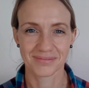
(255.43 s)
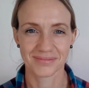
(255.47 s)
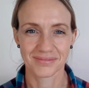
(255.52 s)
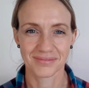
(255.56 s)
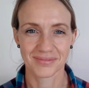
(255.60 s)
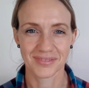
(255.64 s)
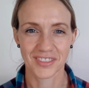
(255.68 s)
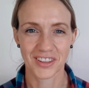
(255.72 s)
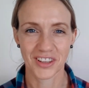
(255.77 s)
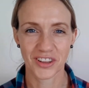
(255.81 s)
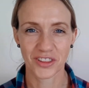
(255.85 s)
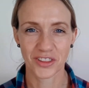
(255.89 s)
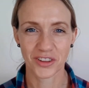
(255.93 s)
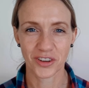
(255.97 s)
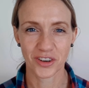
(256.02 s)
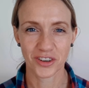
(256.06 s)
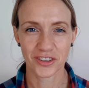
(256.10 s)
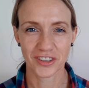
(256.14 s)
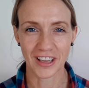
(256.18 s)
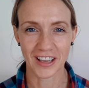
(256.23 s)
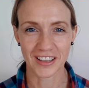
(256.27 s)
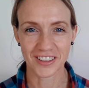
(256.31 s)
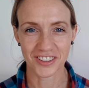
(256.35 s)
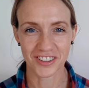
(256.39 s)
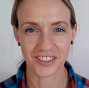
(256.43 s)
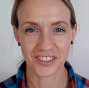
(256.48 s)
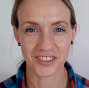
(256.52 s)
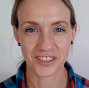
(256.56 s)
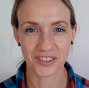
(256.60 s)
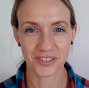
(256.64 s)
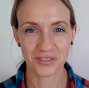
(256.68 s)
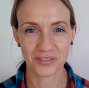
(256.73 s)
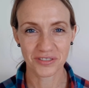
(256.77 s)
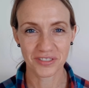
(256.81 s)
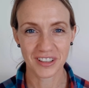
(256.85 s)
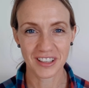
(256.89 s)
The third
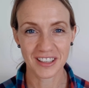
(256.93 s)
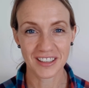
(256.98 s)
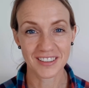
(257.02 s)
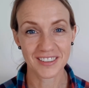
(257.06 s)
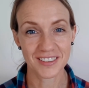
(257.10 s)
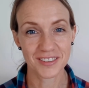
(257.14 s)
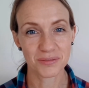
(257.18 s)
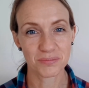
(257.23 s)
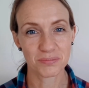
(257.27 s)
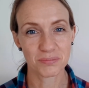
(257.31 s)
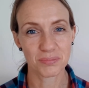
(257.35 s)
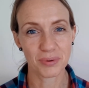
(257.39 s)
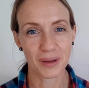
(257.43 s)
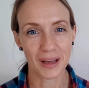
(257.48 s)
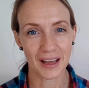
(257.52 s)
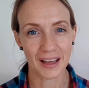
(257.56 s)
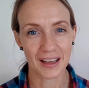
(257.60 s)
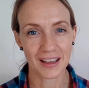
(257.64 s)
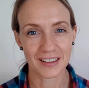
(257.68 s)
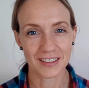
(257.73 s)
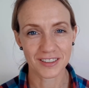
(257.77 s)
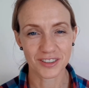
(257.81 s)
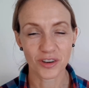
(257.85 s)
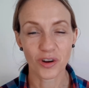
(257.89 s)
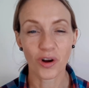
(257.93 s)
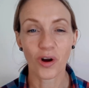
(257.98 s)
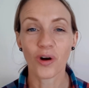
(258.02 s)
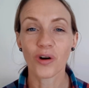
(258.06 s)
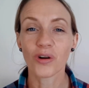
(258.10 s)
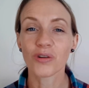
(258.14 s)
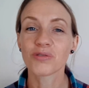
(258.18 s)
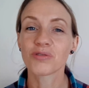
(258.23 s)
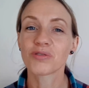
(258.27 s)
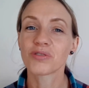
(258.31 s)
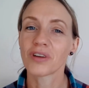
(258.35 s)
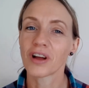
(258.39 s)
adjective is bad
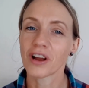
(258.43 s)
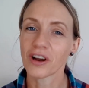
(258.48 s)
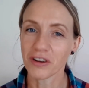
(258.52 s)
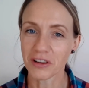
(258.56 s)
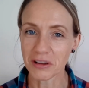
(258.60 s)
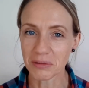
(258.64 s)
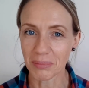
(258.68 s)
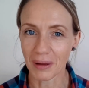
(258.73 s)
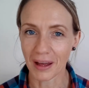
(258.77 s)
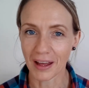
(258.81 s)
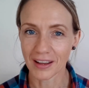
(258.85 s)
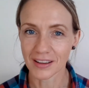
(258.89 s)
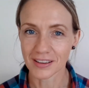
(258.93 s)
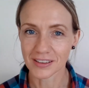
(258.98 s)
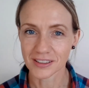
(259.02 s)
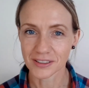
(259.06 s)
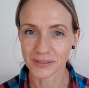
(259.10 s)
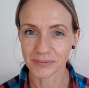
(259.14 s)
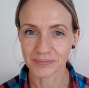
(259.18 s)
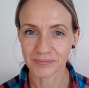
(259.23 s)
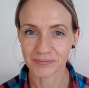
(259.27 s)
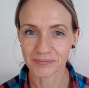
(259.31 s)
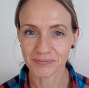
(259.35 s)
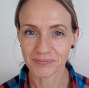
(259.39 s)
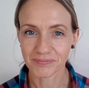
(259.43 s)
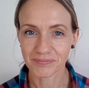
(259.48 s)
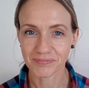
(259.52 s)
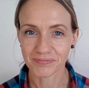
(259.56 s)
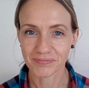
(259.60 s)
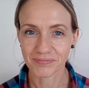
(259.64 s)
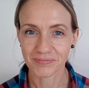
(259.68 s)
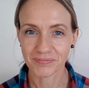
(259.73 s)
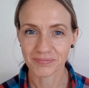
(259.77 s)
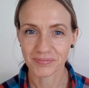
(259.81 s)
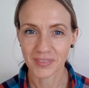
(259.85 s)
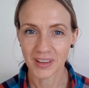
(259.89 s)
or very bad.
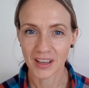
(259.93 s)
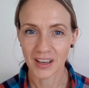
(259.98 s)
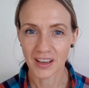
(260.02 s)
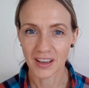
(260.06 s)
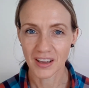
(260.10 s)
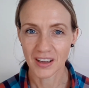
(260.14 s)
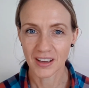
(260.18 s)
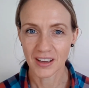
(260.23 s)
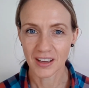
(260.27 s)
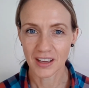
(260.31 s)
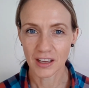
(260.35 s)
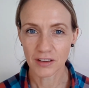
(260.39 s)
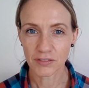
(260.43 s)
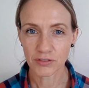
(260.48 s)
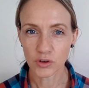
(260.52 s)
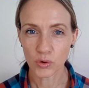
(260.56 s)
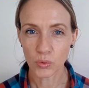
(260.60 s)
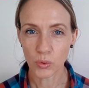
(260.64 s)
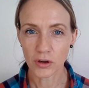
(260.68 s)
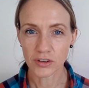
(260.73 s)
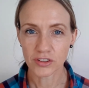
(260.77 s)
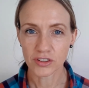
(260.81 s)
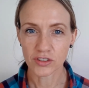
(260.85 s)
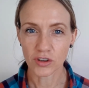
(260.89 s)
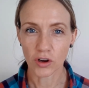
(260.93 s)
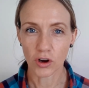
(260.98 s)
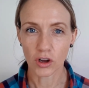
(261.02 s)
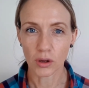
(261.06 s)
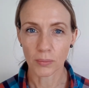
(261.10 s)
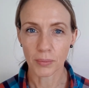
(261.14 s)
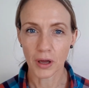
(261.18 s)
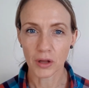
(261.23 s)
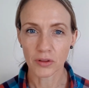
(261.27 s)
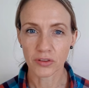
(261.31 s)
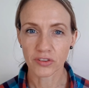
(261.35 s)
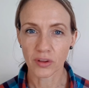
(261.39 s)
If you want to talk
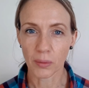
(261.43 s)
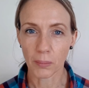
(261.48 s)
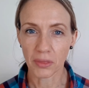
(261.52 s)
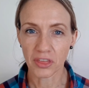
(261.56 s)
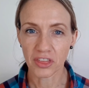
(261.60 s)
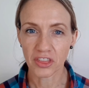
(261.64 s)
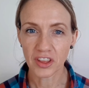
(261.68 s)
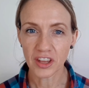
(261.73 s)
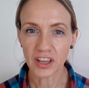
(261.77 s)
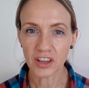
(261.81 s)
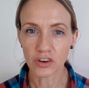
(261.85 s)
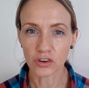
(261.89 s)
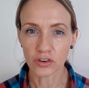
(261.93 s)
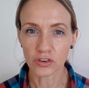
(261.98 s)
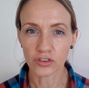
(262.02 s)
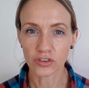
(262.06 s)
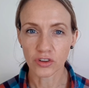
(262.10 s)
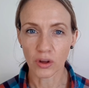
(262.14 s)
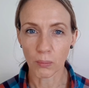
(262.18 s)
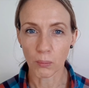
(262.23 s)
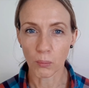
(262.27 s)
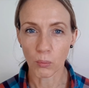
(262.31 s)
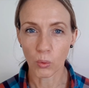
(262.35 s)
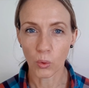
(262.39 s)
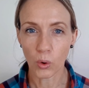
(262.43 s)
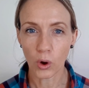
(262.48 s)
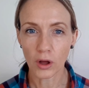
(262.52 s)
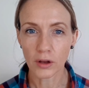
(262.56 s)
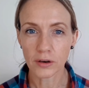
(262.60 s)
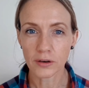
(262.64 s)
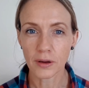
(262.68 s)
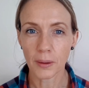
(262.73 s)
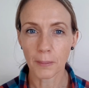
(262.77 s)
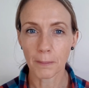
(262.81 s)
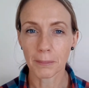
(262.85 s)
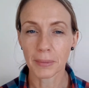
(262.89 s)
about something or
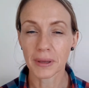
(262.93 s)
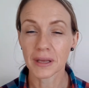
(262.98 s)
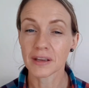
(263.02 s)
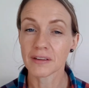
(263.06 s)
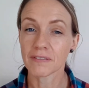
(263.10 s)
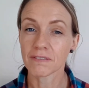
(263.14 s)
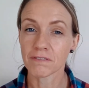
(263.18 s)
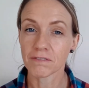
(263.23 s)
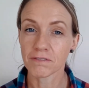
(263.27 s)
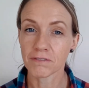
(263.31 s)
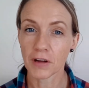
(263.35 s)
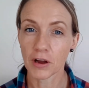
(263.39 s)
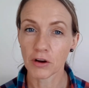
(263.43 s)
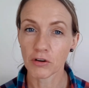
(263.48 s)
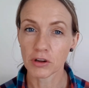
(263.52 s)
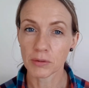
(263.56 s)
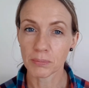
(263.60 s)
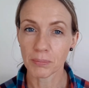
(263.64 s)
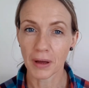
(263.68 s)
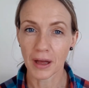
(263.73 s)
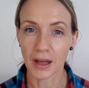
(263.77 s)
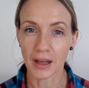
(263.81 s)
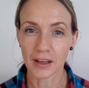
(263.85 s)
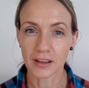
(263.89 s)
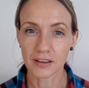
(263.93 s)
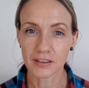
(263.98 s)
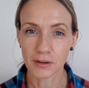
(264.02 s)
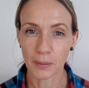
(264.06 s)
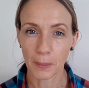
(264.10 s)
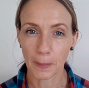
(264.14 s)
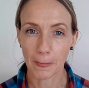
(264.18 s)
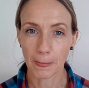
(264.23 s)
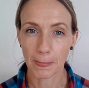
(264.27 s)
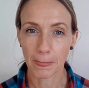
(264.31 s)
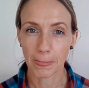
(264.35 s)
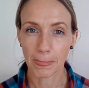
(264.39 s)
someone being very bad,
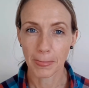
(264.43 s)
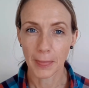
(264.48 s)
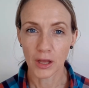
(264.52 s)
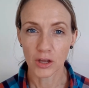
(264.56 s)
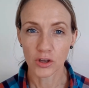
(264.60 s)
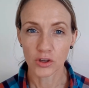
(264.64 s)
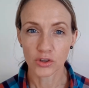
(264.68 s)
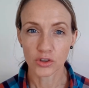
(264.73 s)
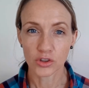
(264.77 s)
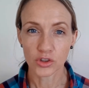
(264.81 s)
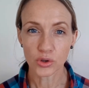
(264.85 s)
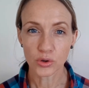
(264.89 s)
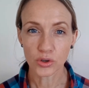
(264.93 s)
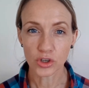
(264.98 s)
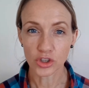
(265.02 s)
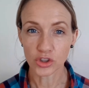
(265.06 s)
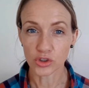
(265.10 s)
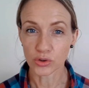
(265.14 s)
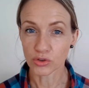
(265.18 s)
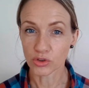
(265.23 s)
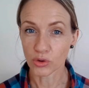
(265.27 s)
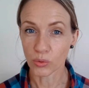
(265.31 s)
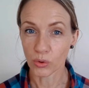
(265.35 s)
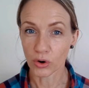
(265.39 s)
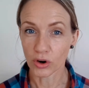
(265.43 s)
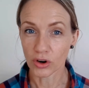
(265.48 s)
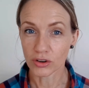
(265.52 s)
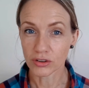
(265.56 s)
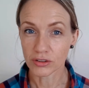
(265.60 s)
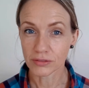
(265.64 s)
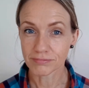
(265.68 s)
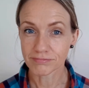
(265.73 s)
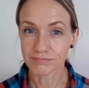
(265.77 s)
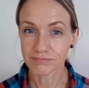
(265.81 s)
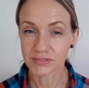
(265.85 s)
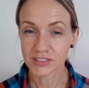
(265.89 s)
you can use the
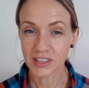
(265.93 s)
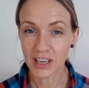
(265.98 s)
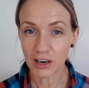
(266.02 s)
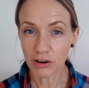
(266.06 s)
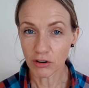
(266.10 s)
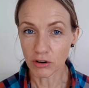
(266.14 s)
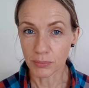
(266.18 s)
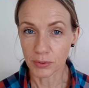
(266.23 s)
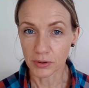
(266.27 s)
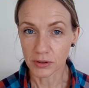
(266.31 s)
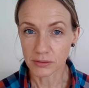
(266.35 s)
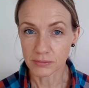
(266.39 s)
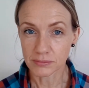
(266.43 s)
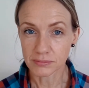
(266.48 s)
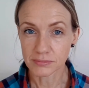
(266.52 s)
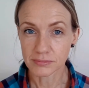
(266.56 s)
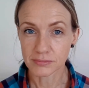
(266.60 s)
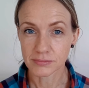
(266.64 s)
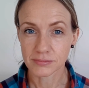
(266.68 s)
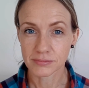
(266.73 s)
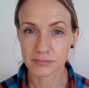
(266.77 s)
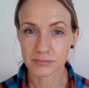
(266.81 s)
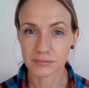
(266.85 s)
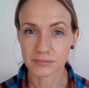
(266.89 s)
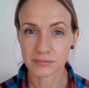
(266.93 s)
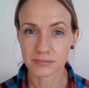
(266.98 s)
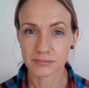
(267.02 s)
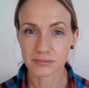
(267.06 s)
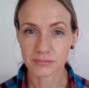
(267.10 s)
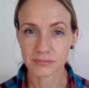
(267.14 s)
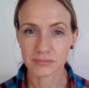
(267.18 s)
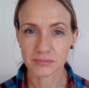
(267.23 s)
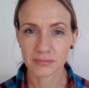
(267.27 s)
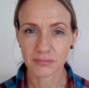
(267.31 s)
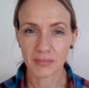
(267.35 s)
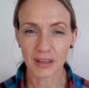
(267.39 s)
word terrible.
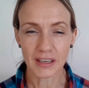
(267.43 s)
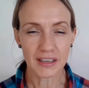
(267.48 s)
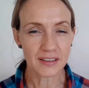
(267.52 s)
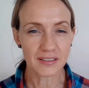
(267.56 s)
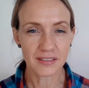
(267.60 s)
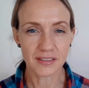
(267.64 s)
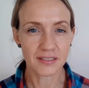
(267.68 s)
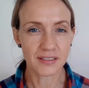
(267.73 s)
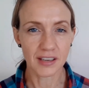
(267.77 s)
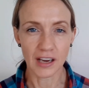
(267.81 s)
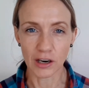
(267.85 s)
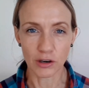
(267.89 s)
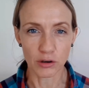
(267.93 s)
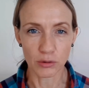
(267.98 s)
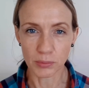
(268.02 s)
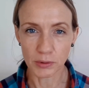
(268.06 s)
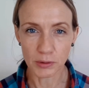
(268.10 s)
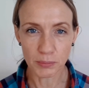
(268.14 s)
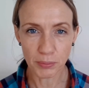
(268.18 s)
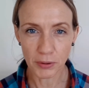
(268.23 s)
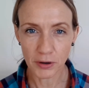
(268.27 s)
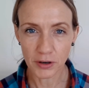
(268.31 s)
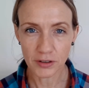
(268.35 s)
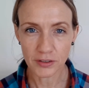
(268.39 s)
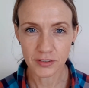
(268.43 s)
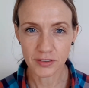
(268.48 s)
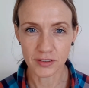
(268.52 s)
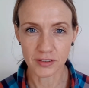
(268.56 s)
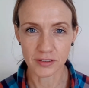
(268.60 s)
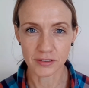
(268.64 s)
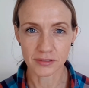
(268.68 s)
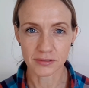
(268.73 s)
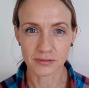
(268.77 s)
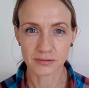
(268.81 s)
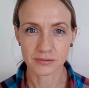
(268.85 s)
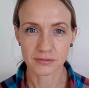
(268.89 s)
He's a terrible
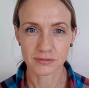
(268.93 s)
person.